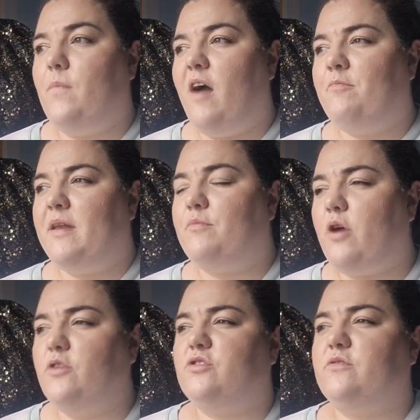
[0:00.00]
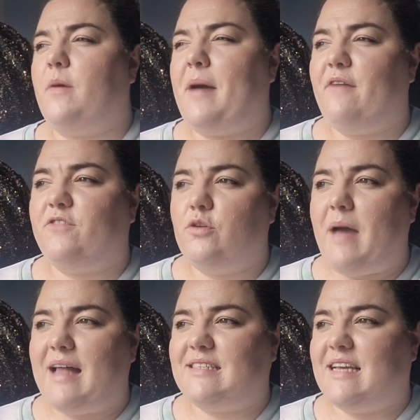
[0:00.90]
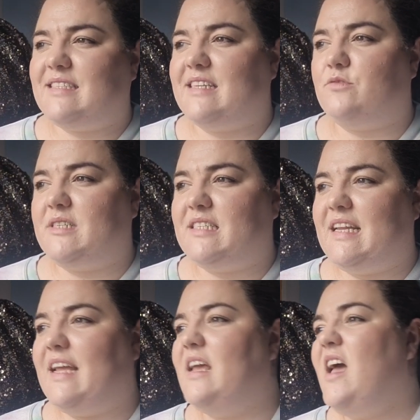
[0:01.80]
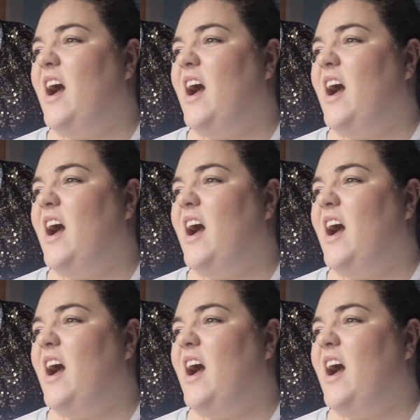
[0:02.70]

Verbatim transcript: I've been approached about a few pattern test things recently.